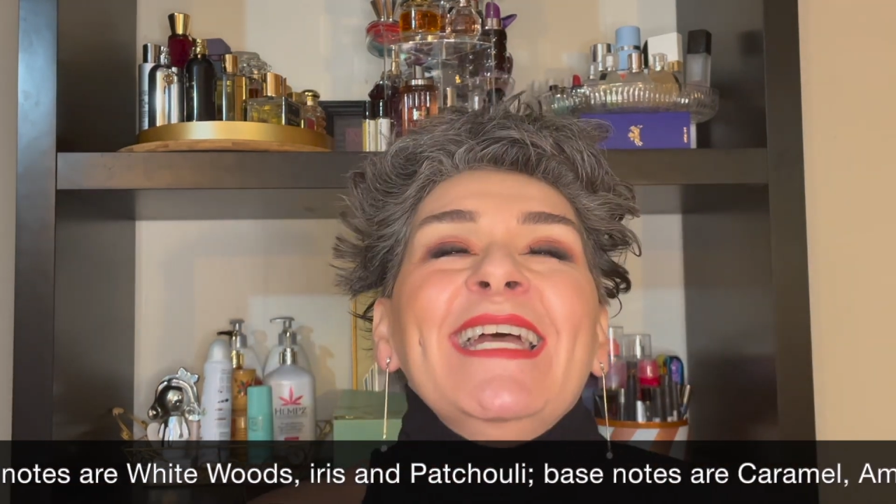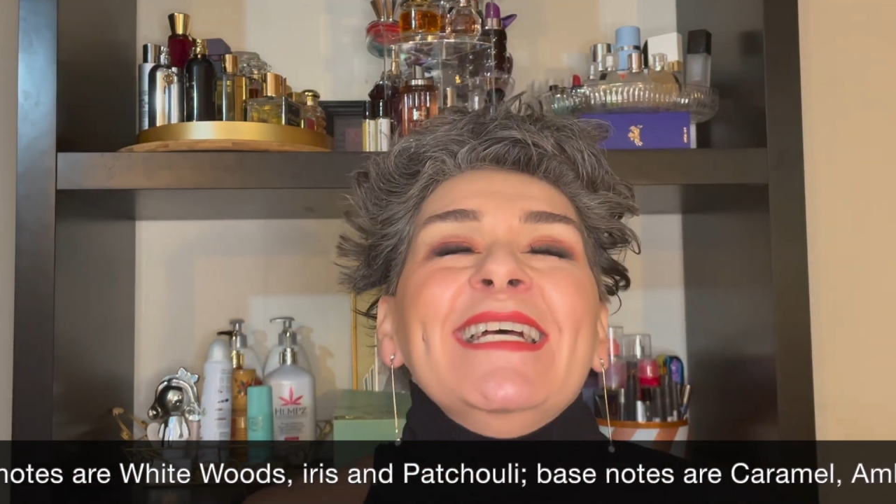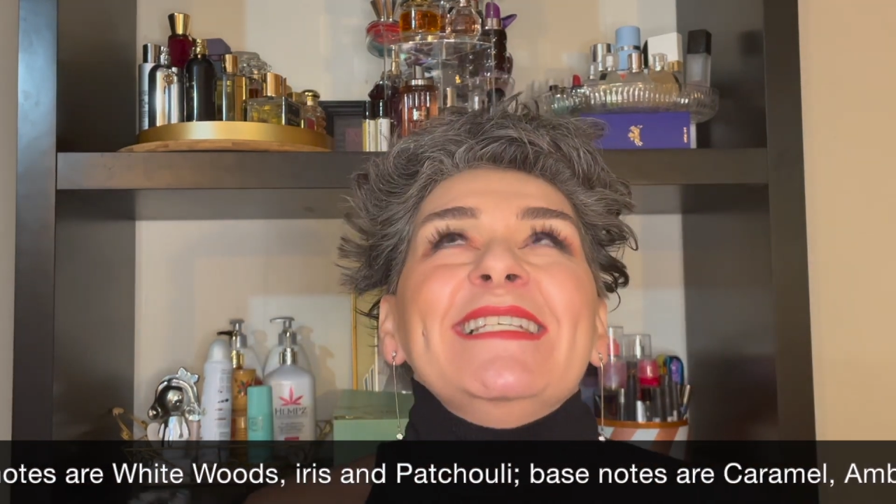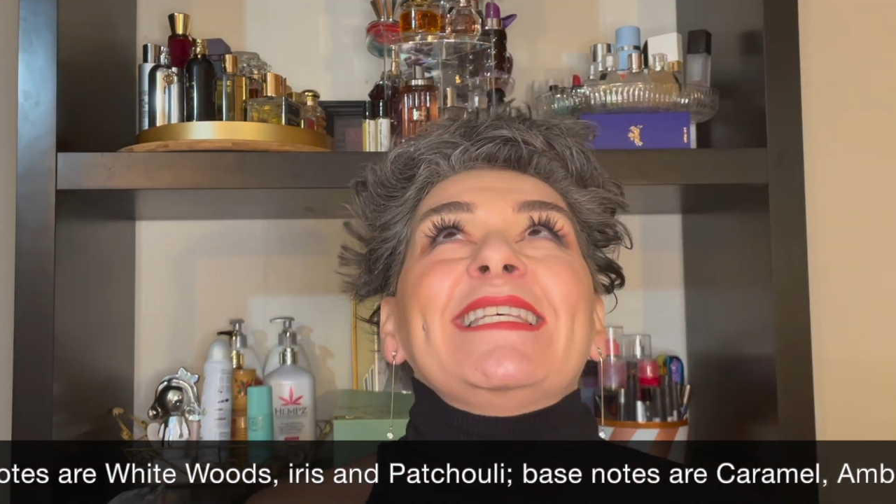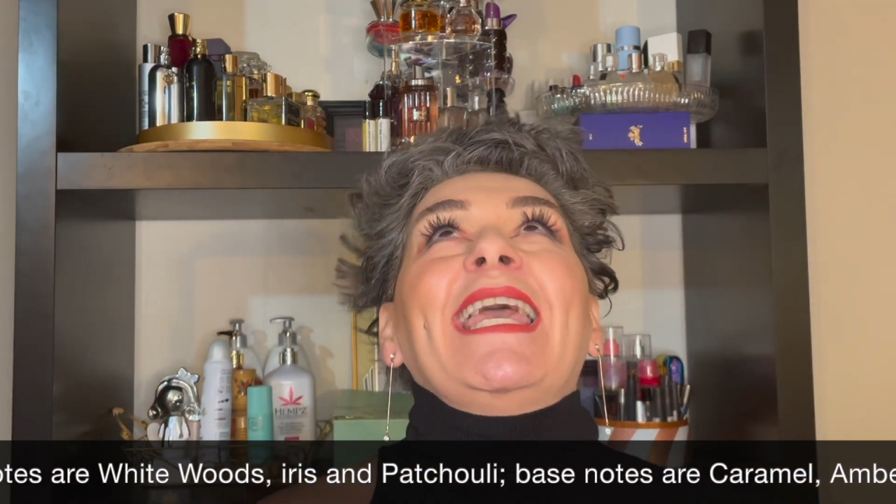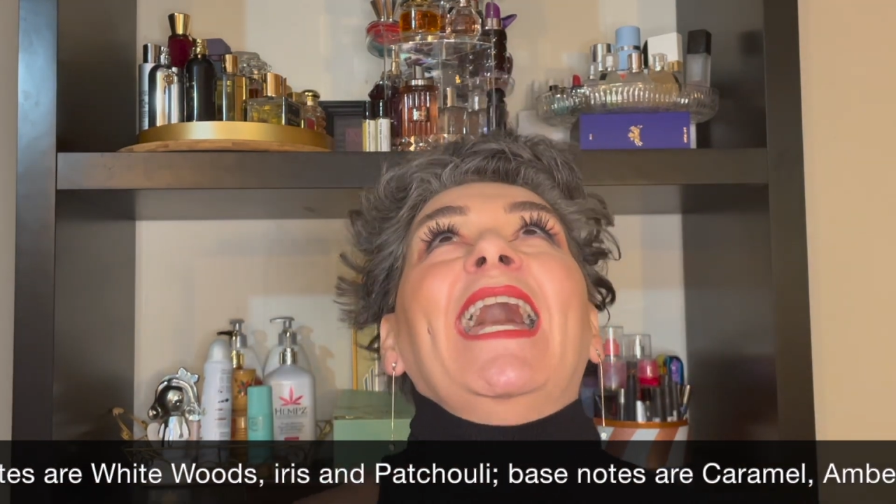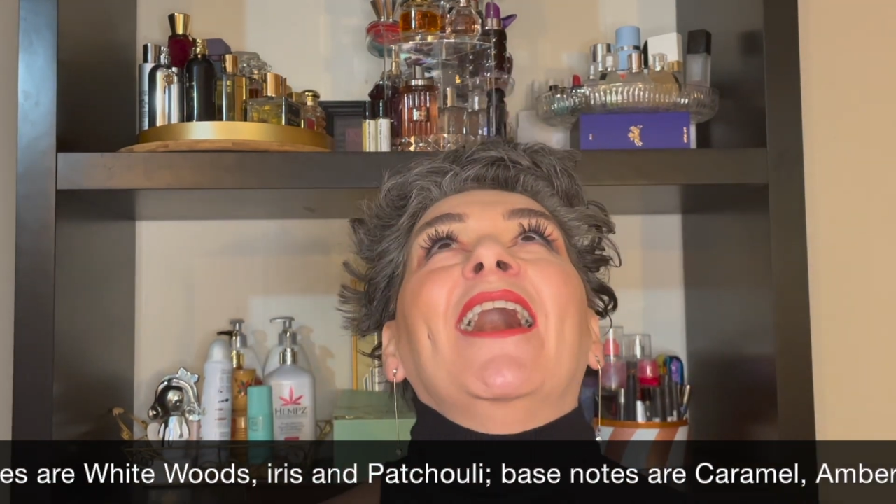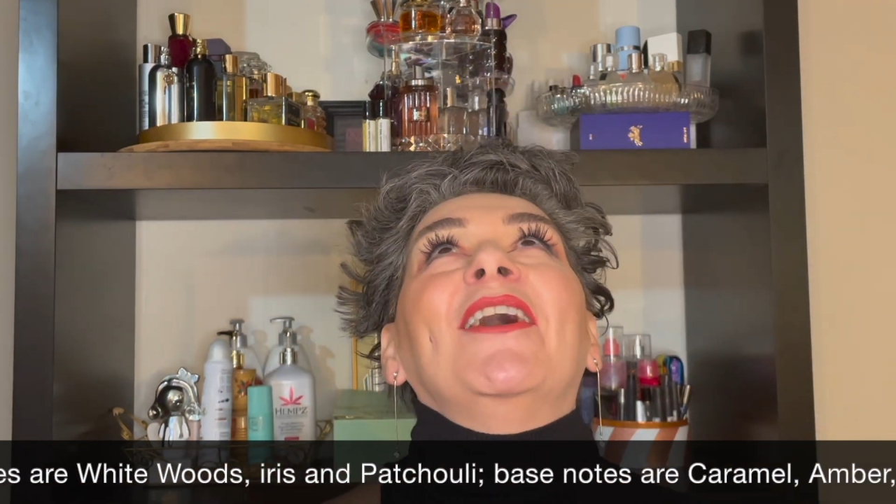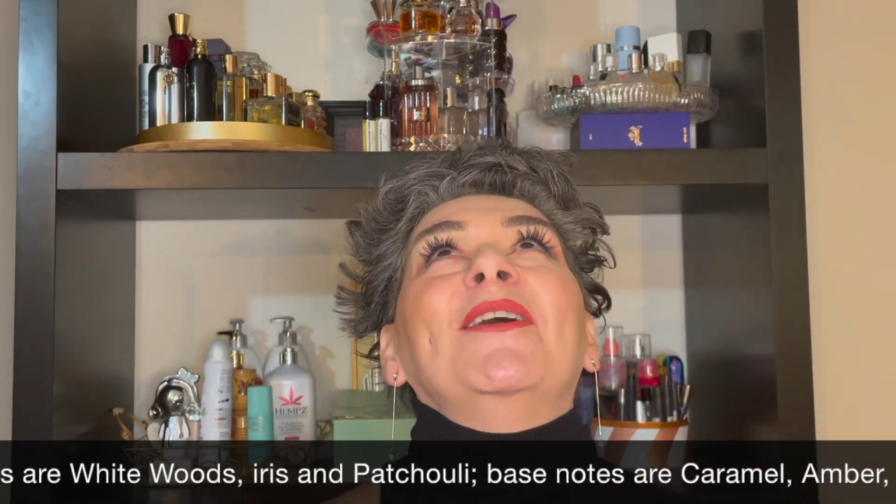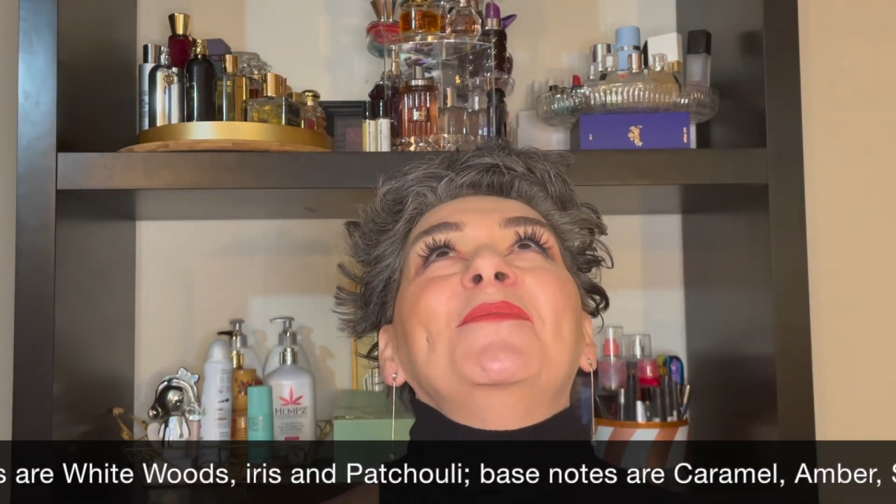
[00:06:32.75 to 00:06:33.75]
is
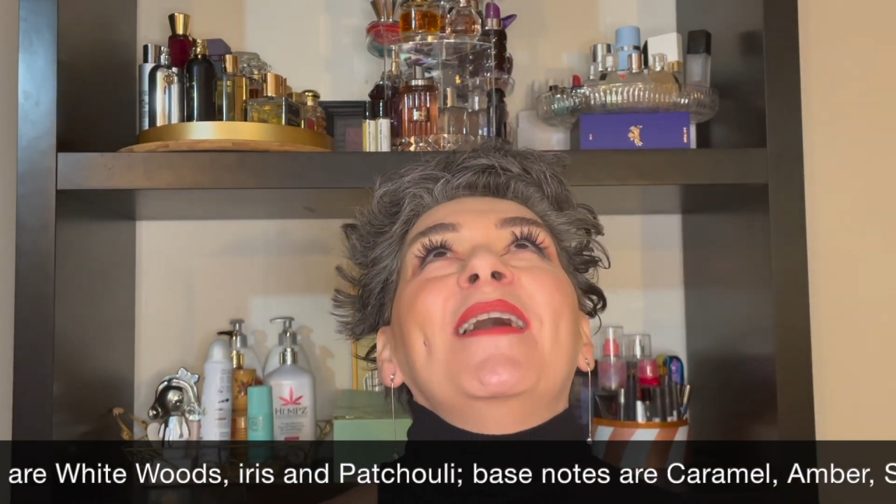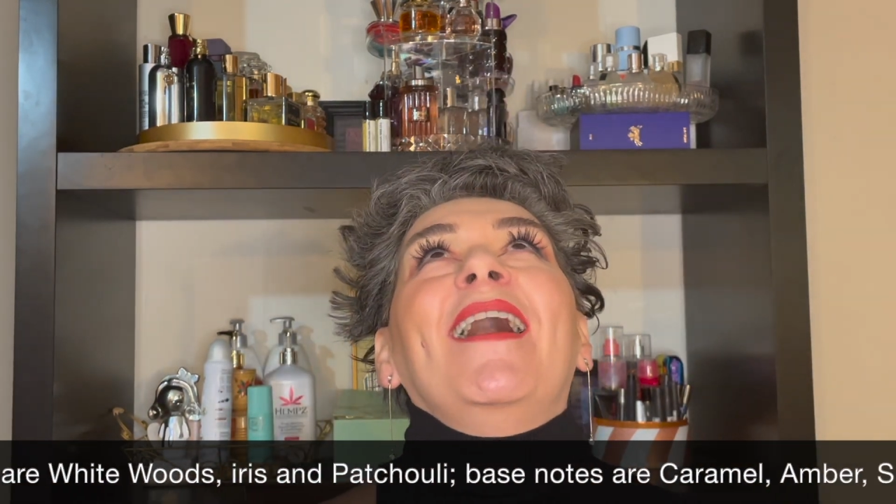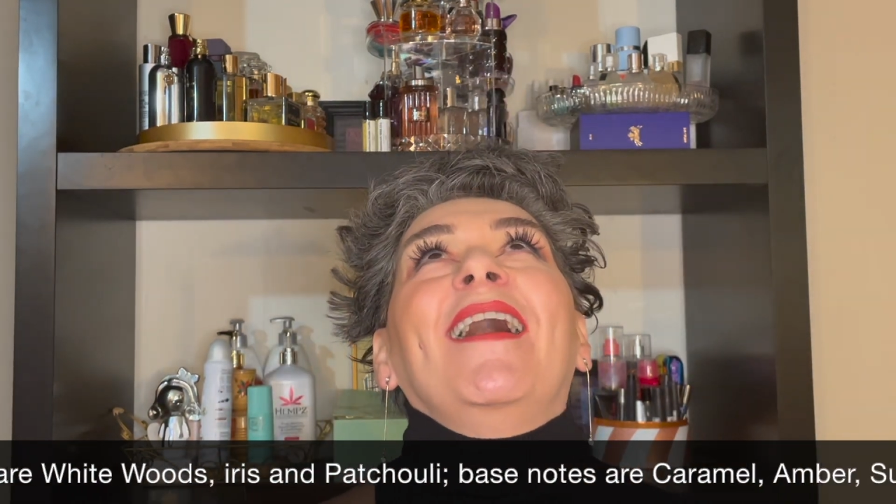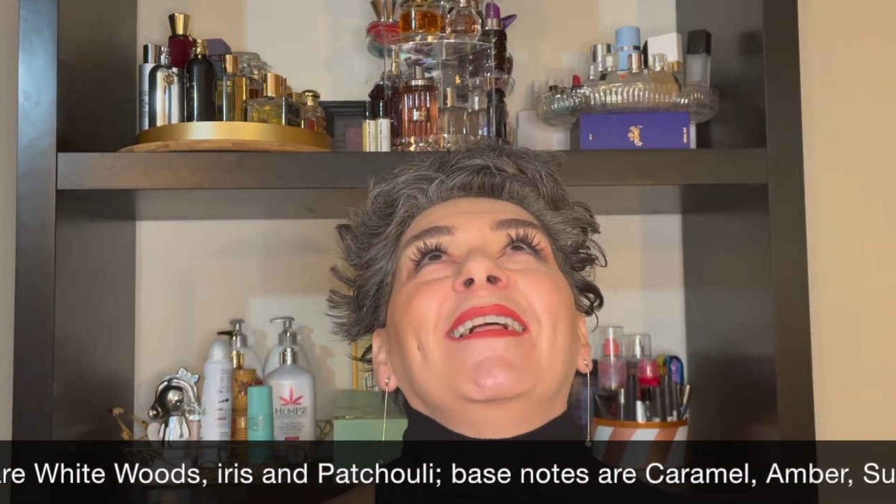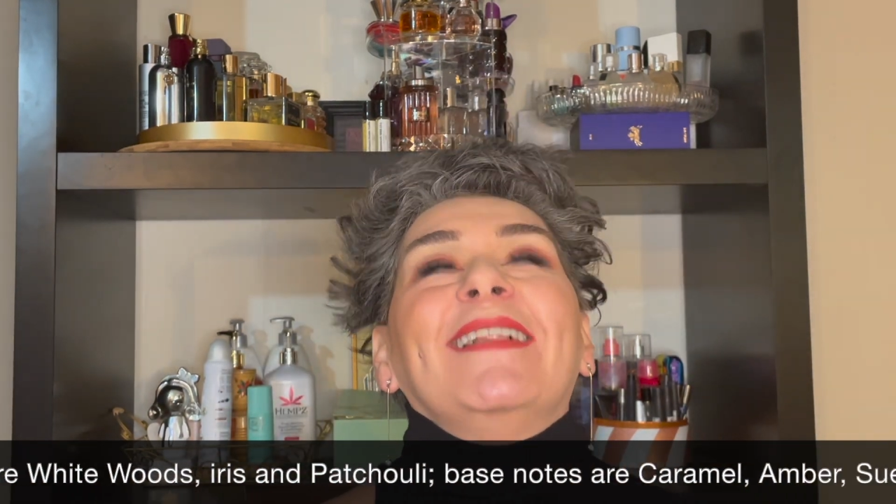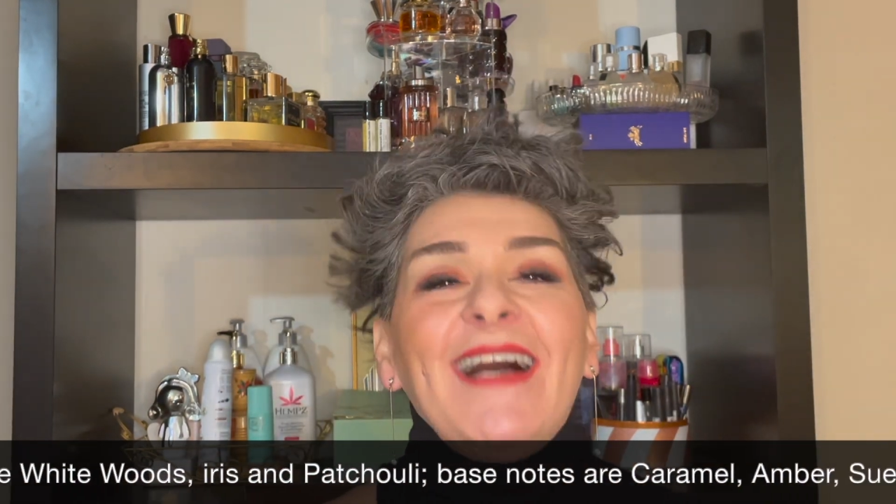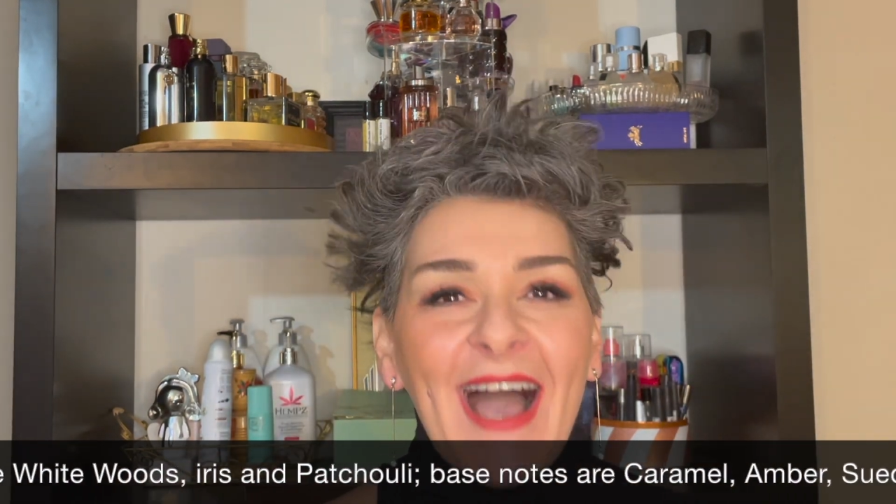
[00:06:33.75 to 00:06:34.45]
caramel.